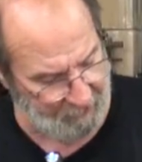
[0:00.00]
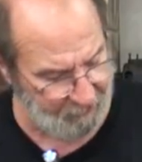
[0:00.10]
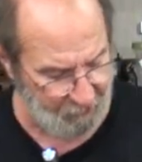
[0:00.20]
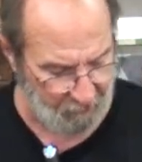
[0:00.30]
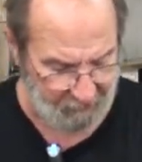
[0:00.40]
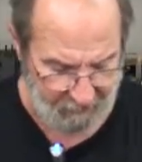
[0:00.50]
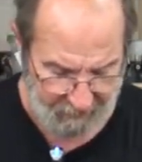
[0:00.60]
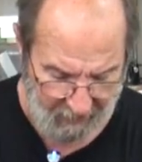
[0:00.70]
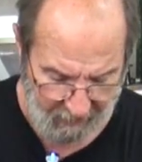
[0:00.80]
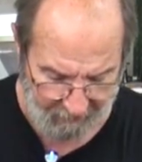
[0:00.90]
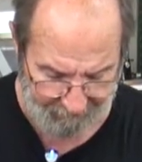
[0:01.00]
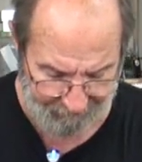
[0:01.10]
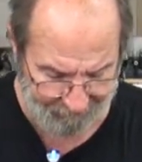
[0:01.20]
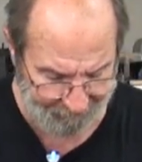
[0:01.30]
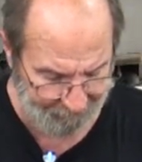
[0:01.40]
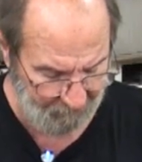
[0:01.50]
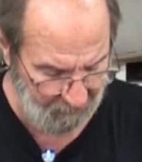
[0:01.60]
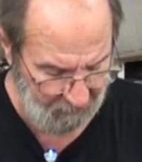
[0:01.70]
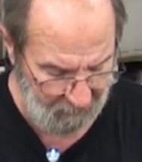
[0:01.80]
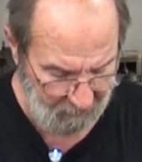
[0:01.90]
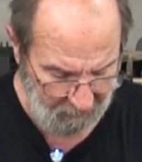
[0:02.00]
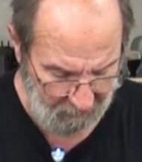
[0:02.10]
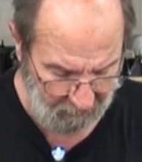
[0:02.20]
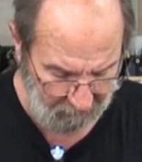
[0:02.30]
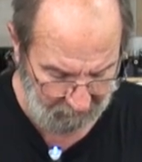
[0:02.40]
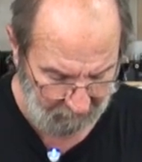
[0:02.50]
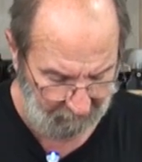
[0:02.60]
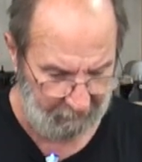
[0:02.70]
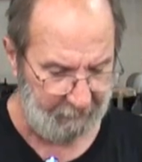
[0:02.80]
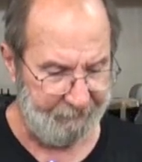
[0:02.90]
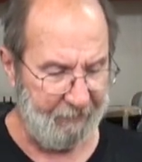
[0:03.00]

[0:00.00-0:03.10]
ahead and torque this down. Uh,